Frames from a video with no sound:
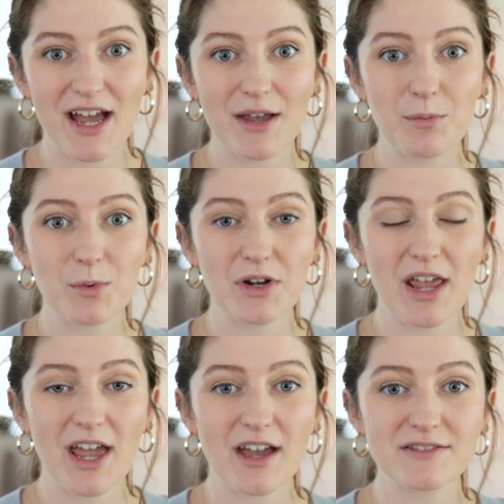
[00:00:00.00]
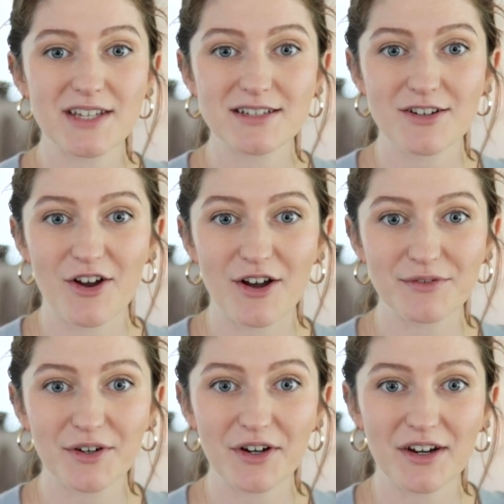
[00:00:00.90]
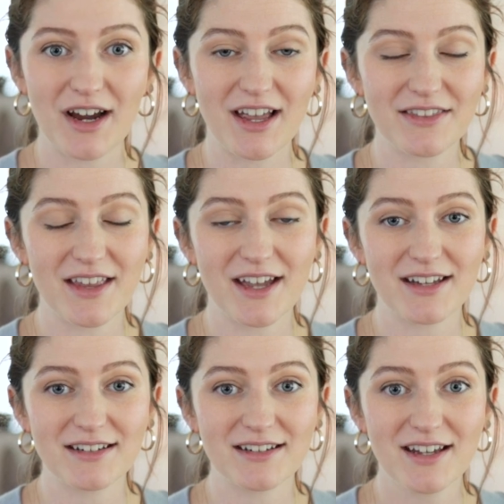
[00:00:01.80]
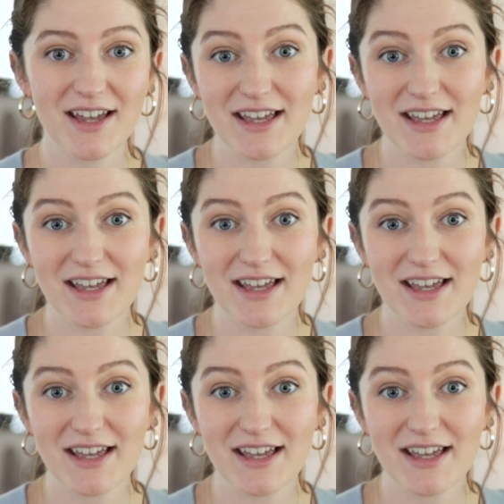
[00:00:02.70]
I would have sent an offer and then